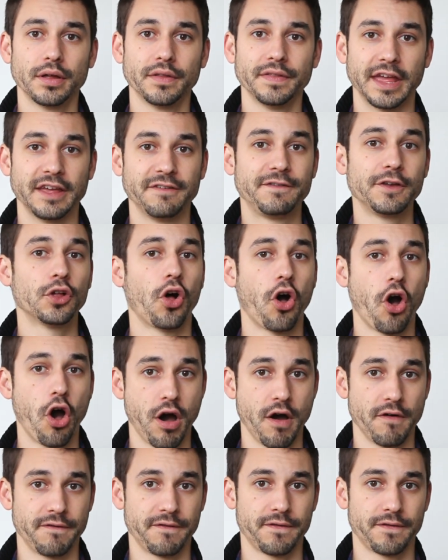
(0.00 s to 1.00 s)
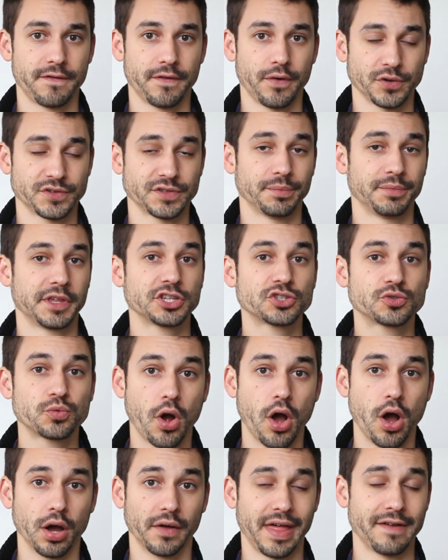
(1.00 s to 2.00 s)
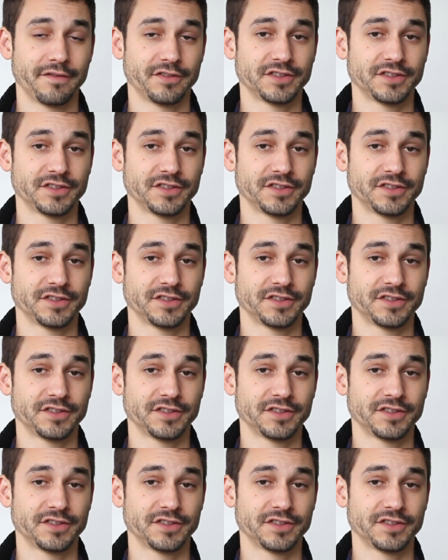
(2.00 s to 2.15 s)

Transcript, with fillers: they feel off, or something's wrong, they